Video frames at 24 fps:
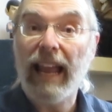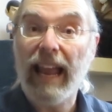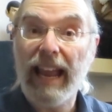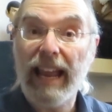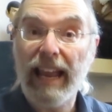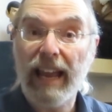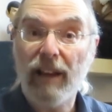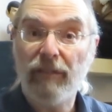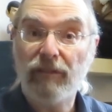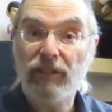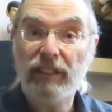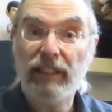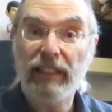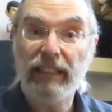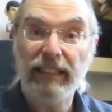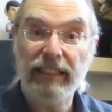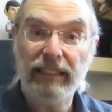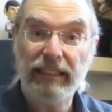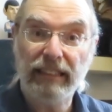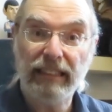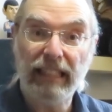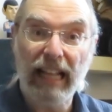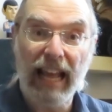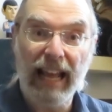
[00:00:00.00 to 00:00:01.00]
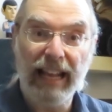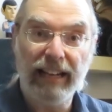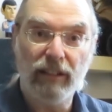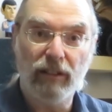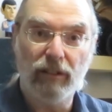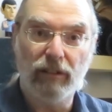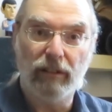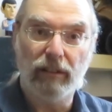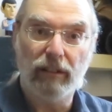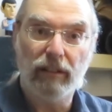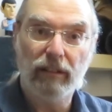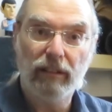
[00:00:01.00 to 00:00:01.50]
KFC
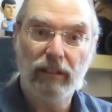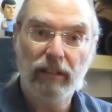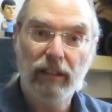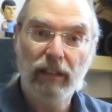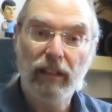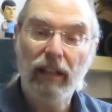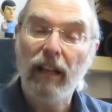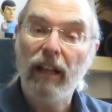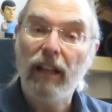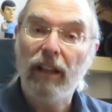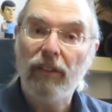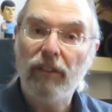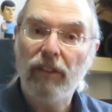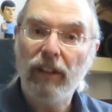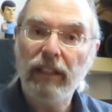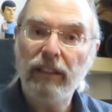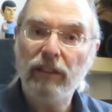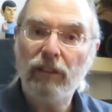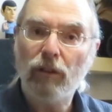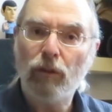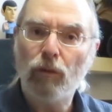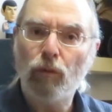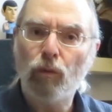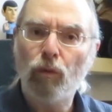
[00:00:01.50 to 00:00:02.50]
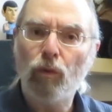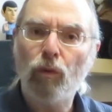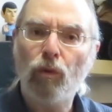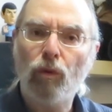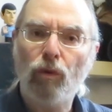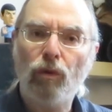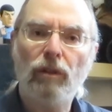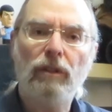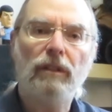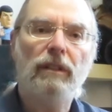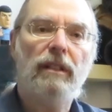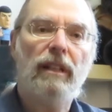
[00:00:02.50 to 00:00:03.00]
Standard. These are
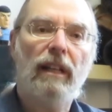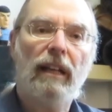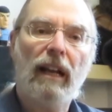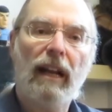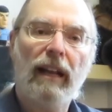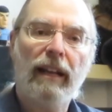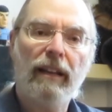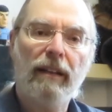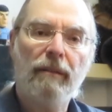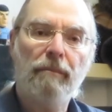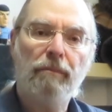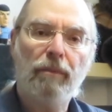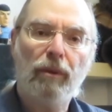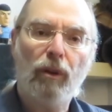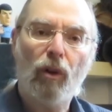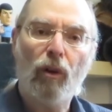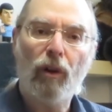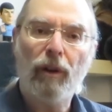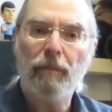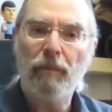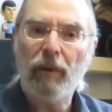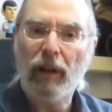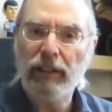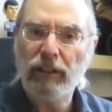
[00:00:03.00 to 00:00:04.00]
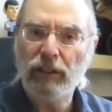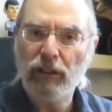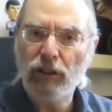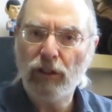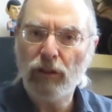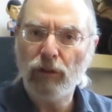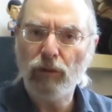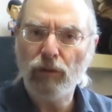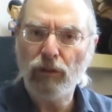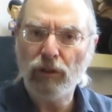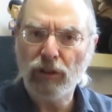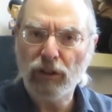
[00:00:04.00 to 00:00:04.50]
rules that I employ my
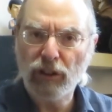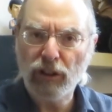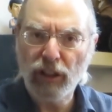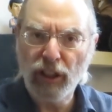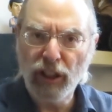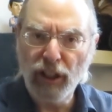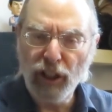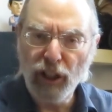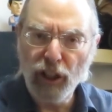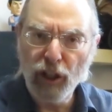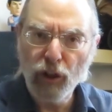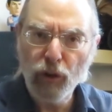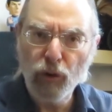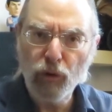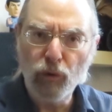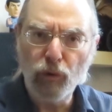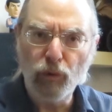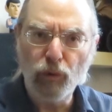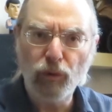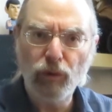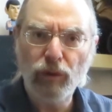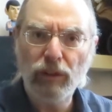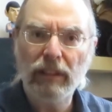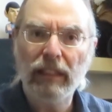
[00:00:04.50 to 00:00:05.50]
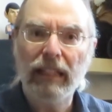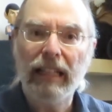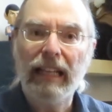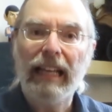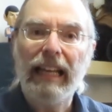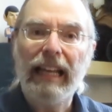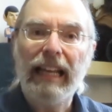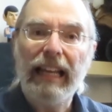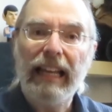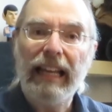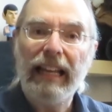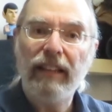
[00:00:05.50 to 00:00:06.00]
students to use
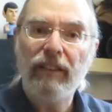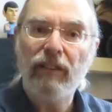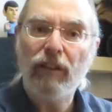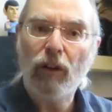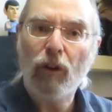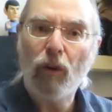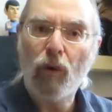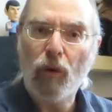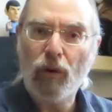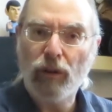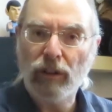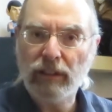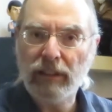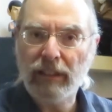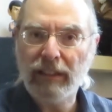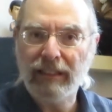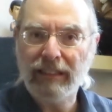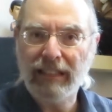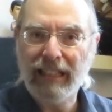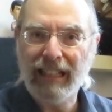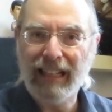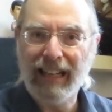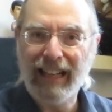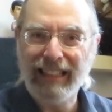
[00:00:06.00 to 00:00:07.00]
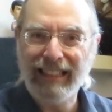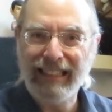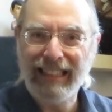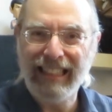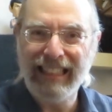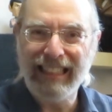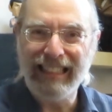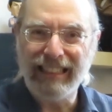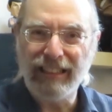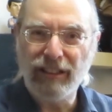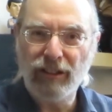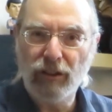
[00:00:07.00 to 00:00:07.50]
in the courses that I
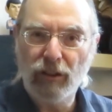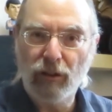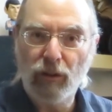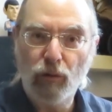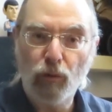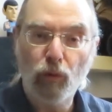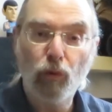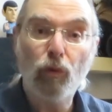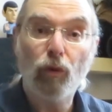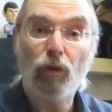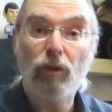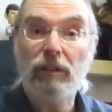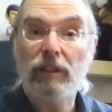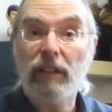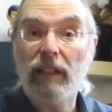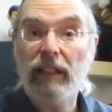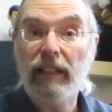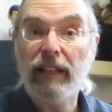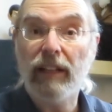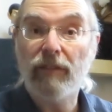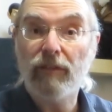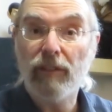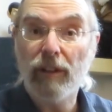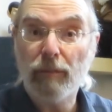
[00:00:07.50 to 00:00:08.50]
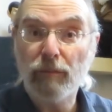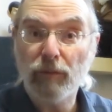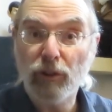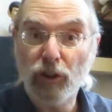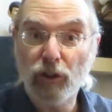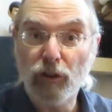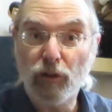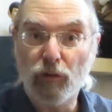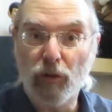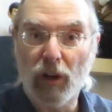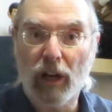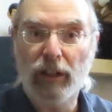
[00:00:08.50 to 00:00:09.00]
teach, rules that give them
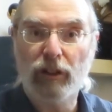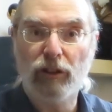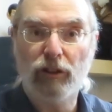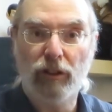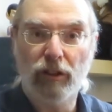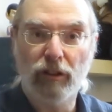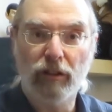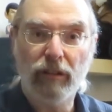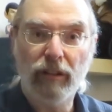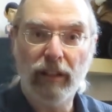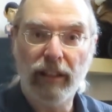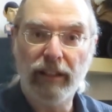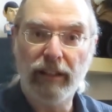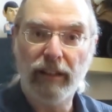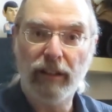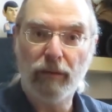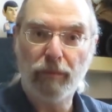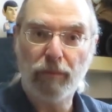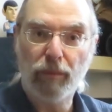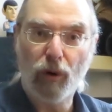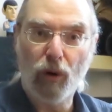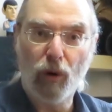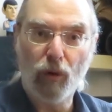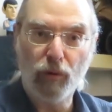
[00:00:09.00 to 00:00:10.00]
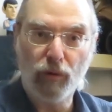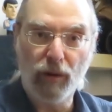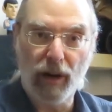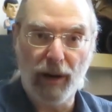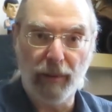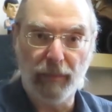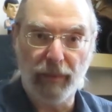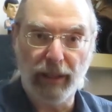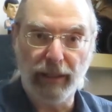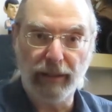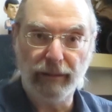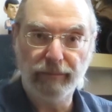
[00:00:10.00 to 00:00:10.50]
structure in their
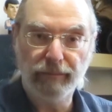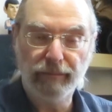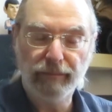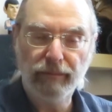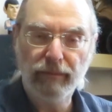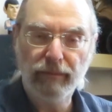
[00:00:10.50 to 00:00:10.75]
programming.